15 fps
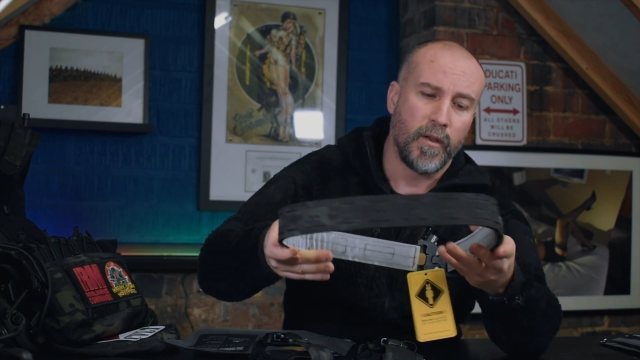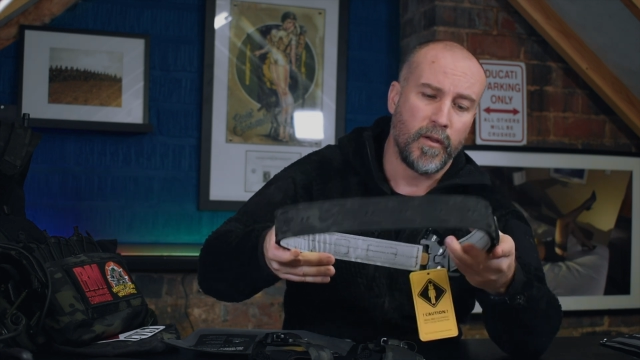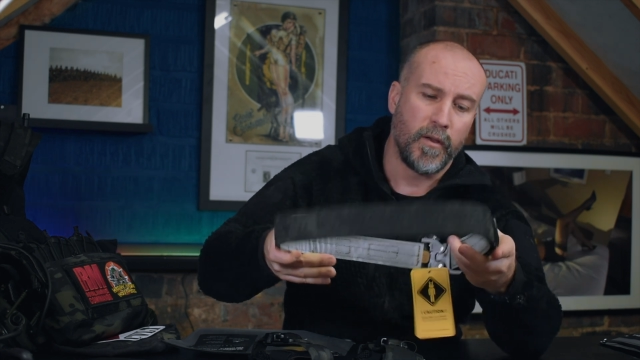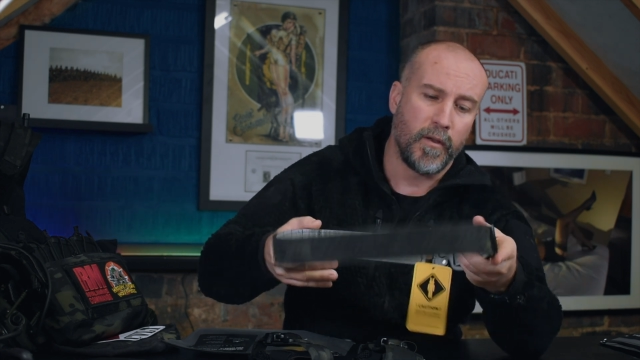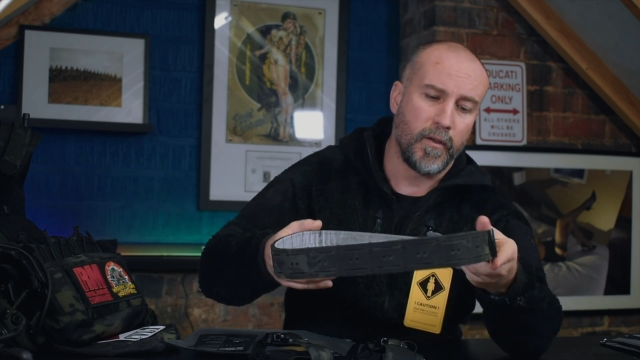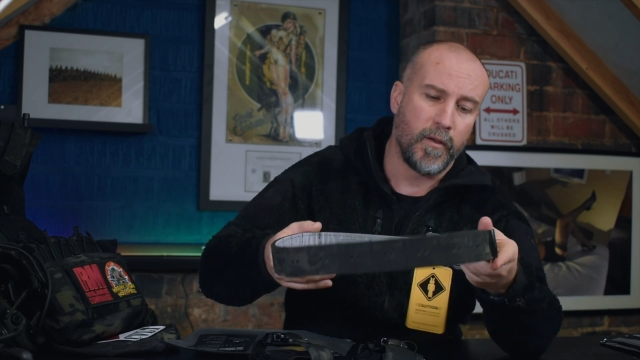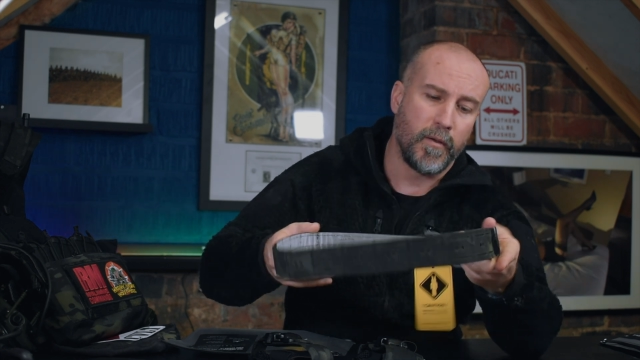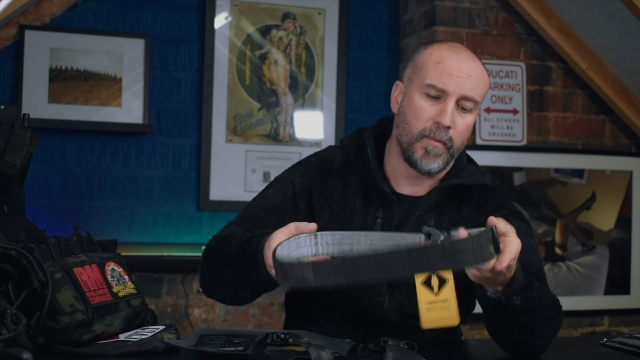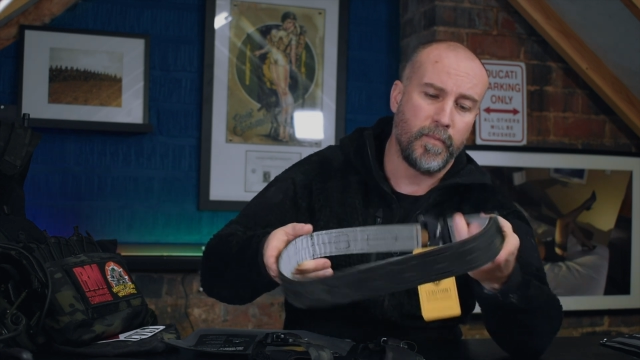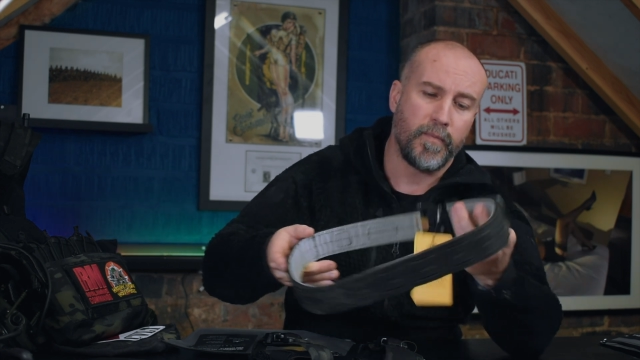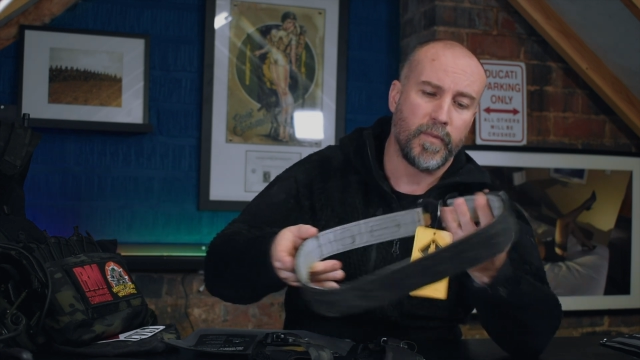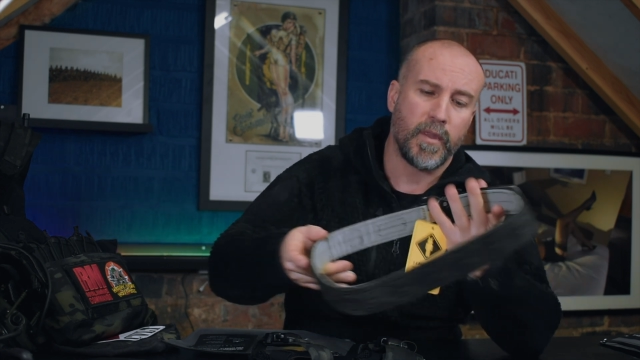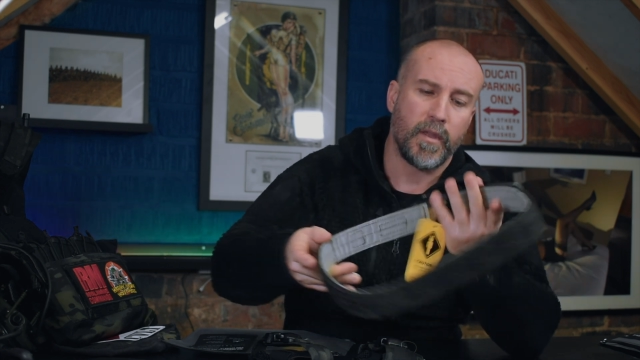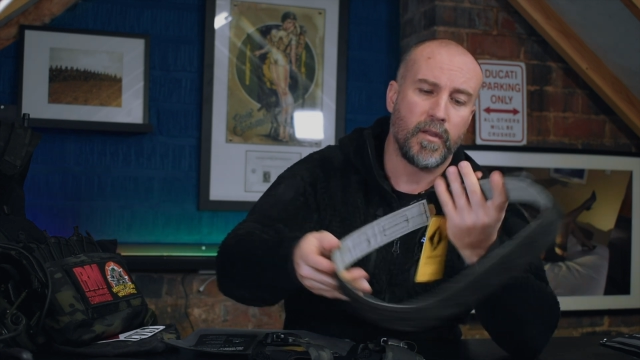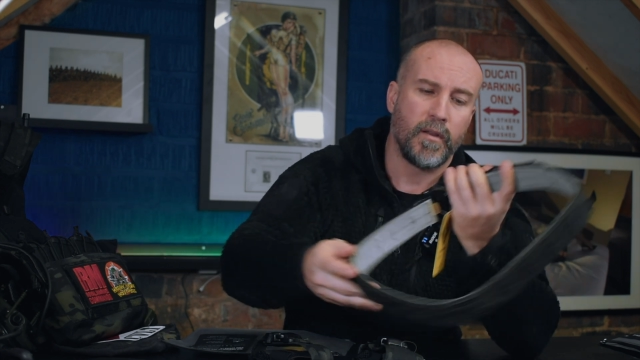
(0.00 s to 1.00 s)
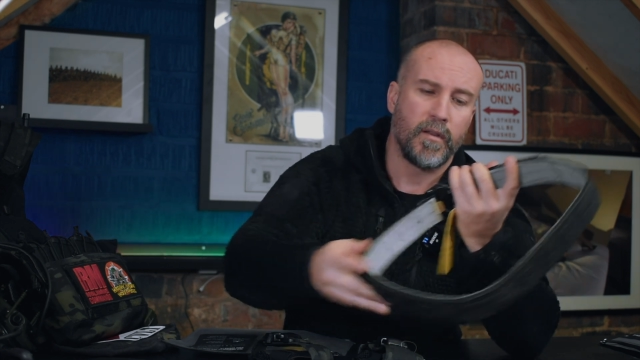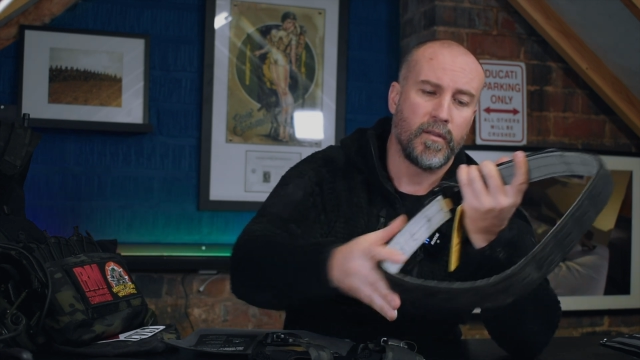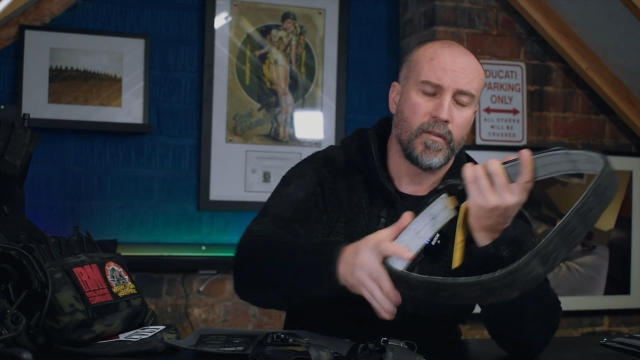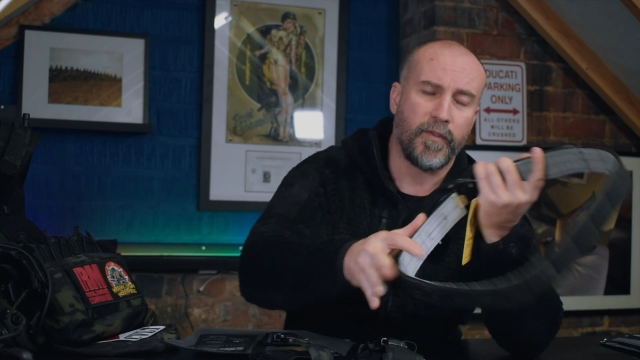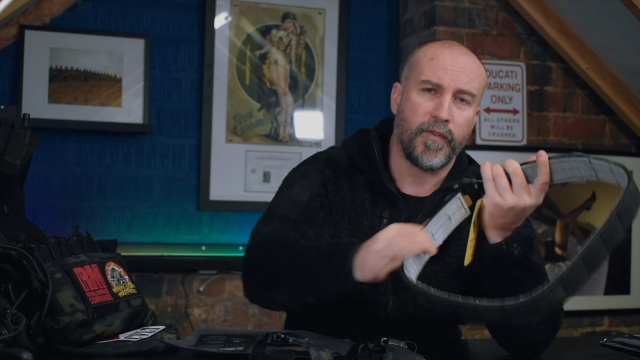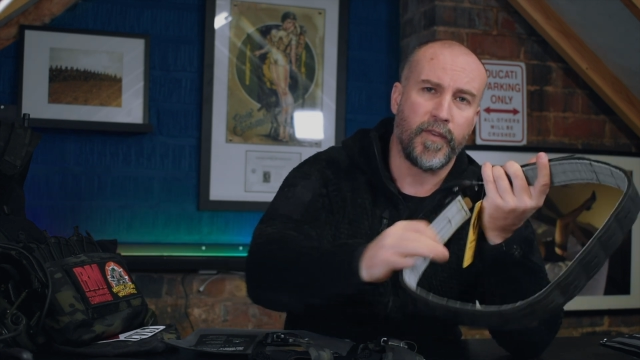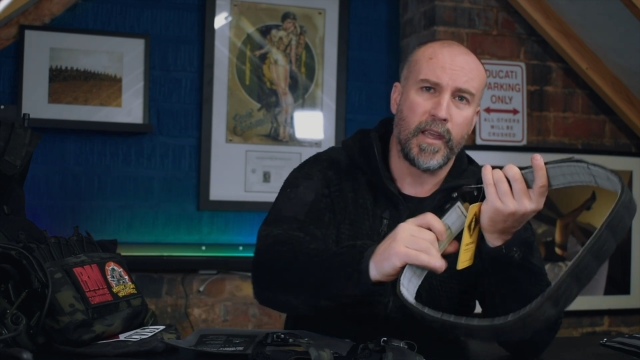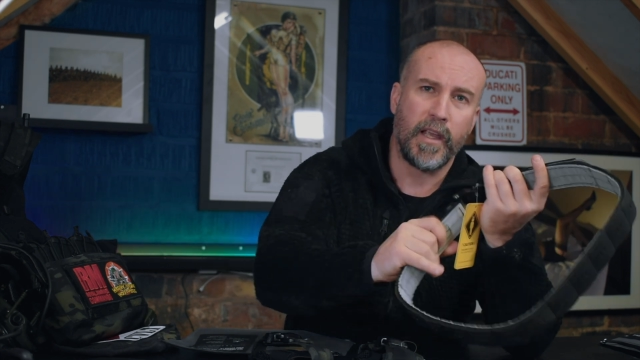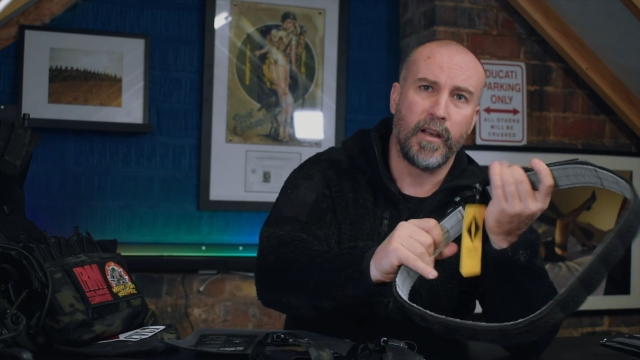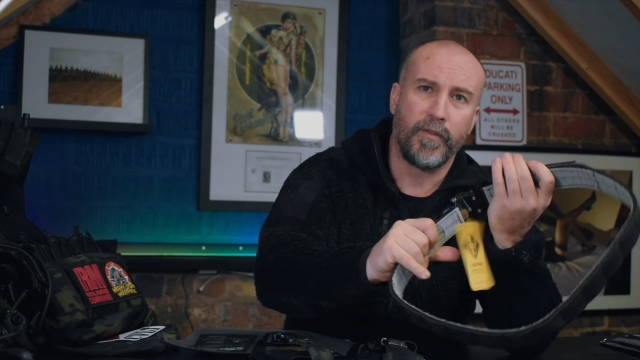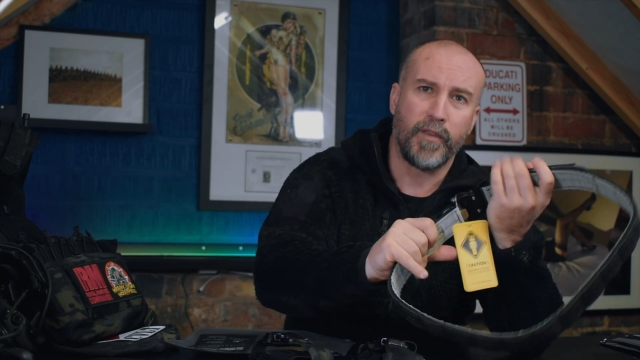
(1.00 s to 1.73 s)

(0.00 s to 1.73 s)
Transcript: The feel